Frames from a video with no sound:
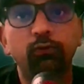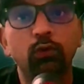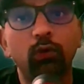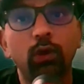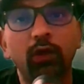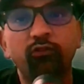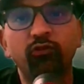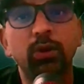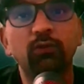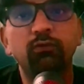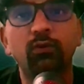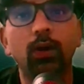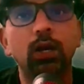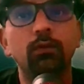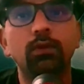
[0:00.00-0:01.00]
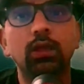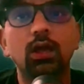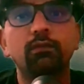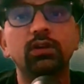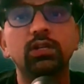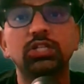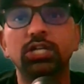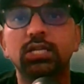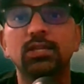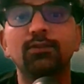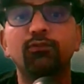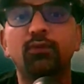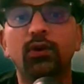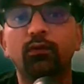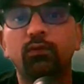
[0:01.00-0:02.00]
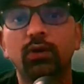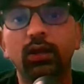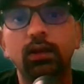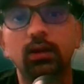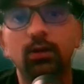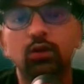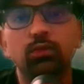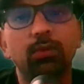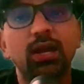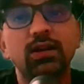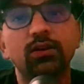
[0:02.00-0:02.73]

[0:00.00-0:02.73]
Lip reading: you have been following our channel for a while, you might